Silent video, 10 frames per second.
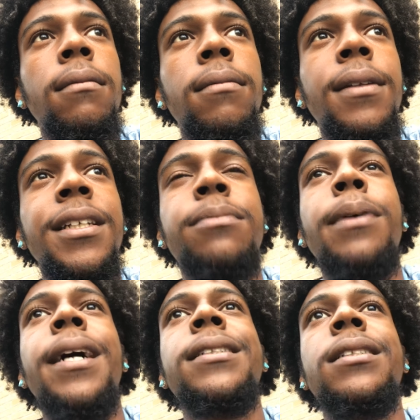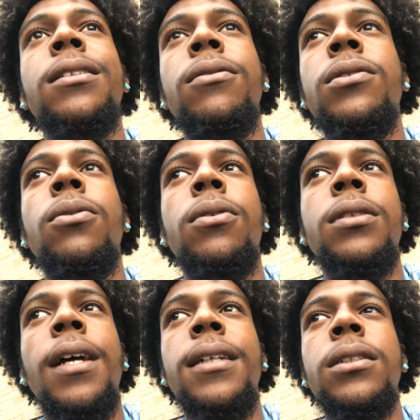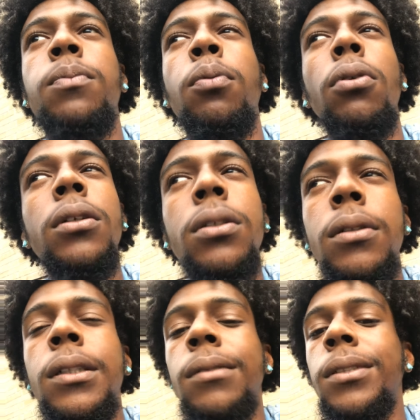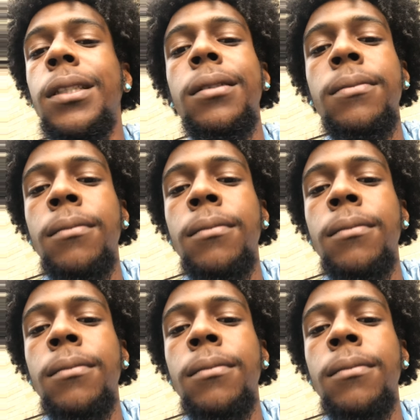these passions go towards like sports or some shit.